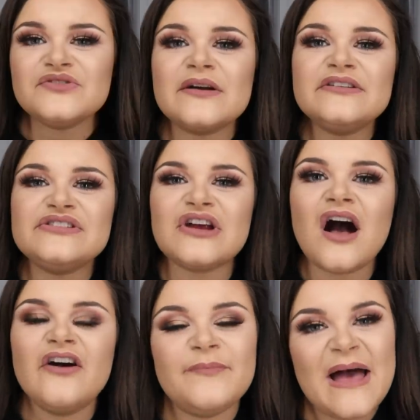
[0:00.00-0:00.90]
So I'm going to
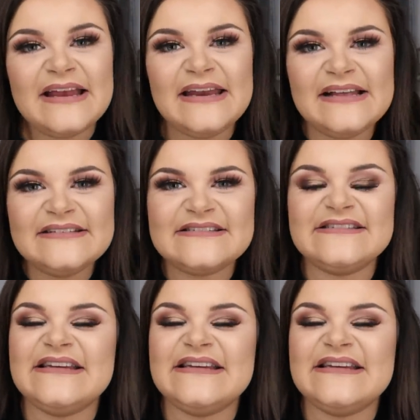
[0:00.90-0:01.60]
start off by nails, because